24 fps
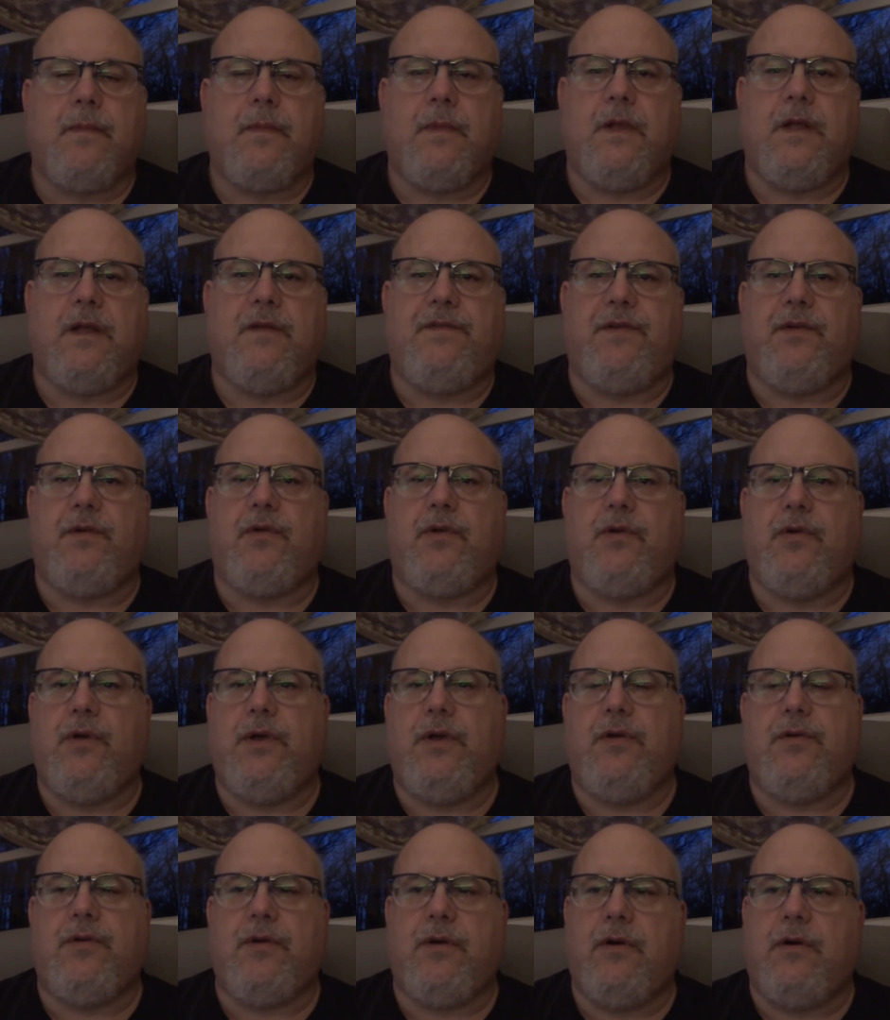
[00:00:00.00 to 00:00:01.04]
If it was 2
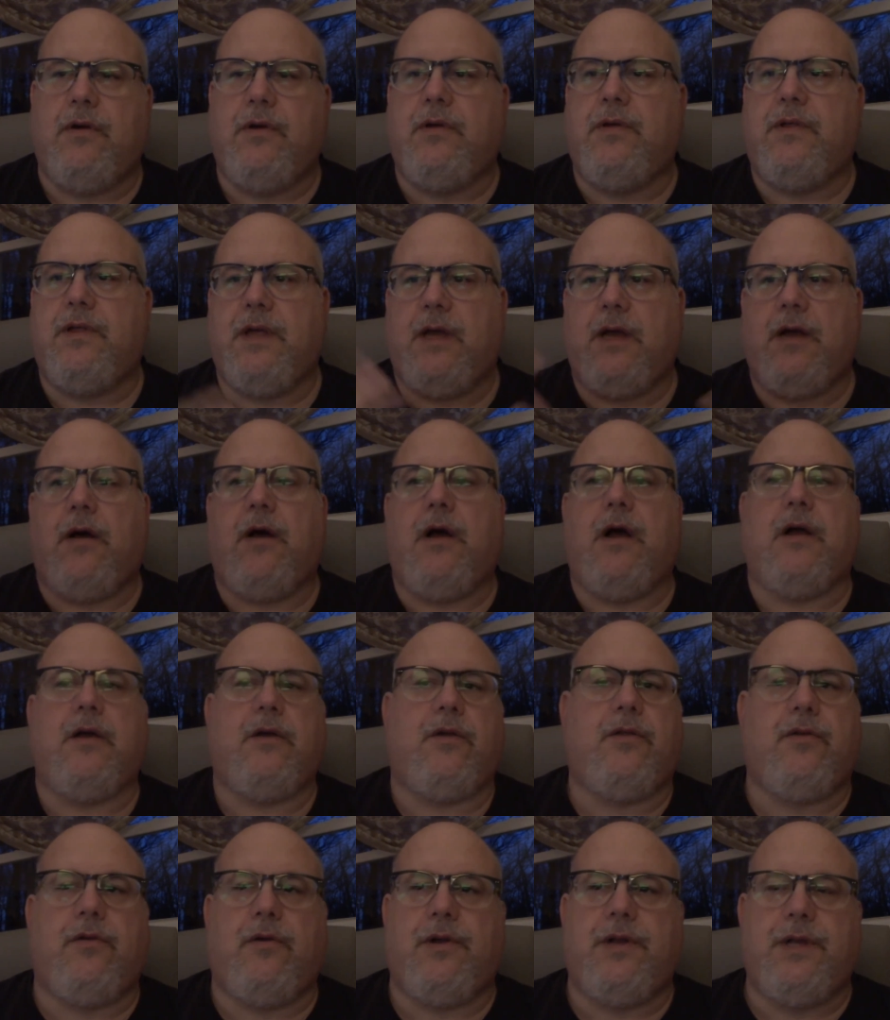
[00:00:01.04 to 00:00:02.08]
years ago, you say
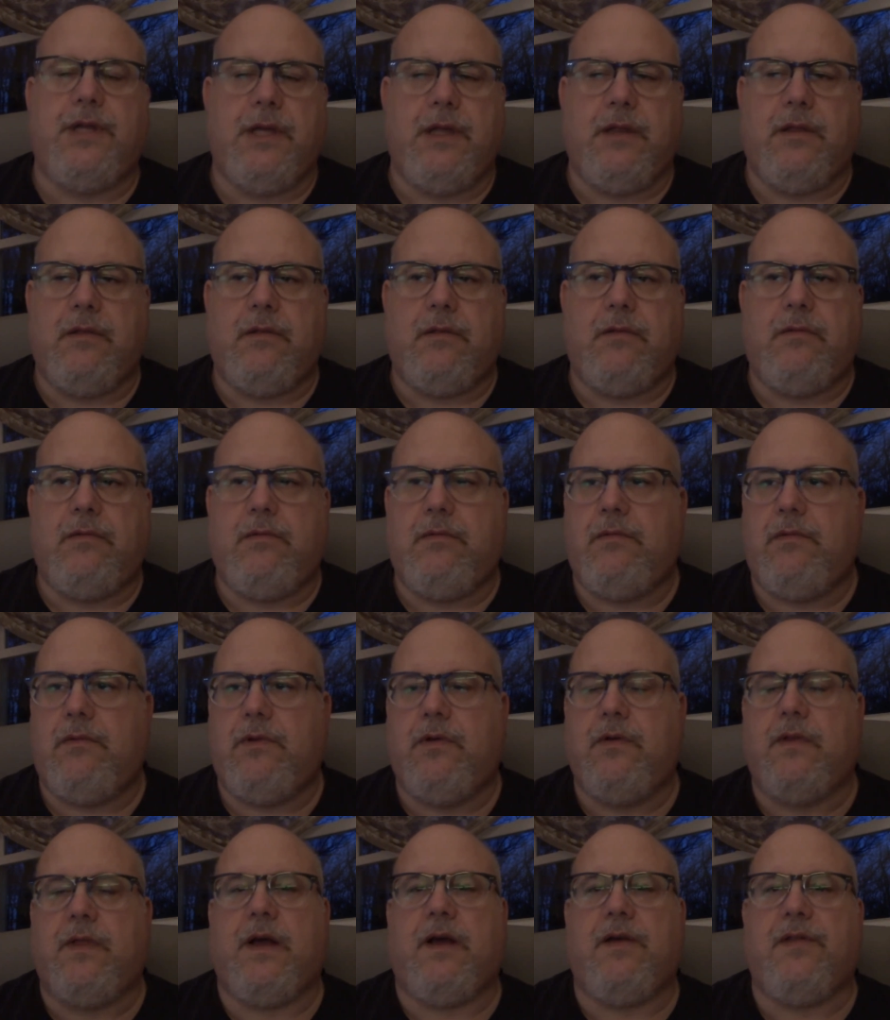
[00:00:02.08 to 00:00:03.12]
August 13th,
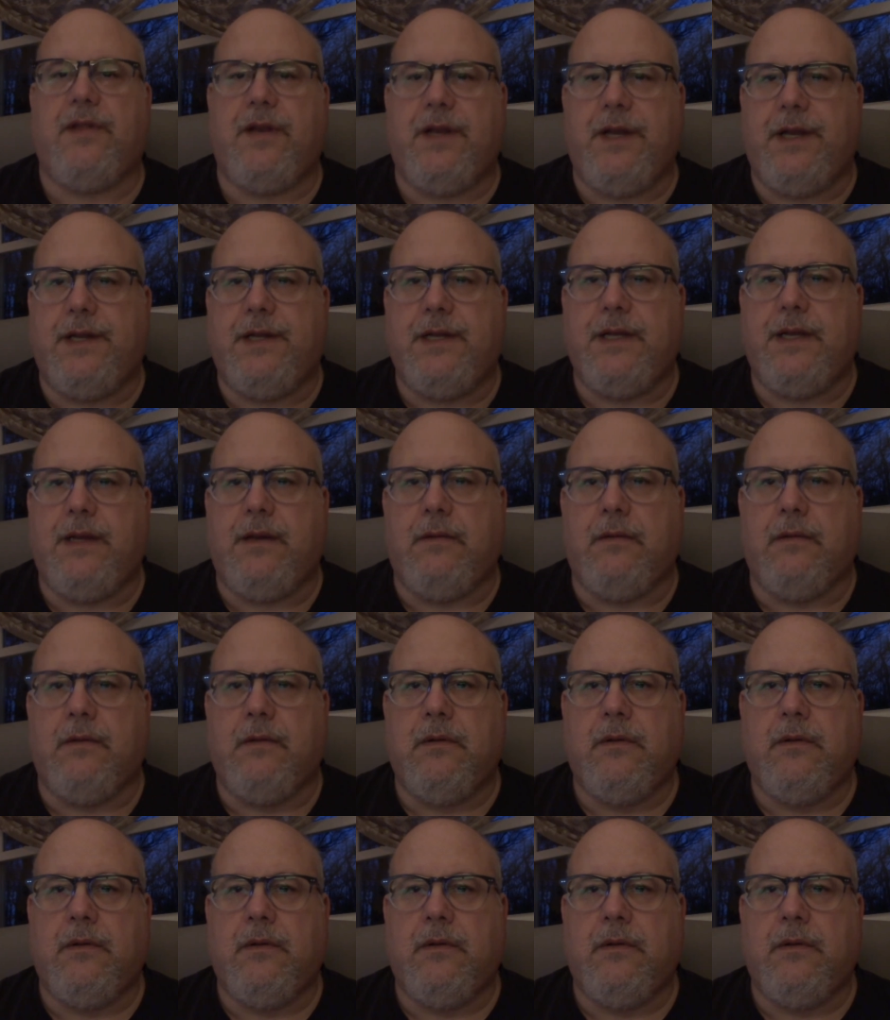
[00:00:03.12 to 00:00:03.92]
2018.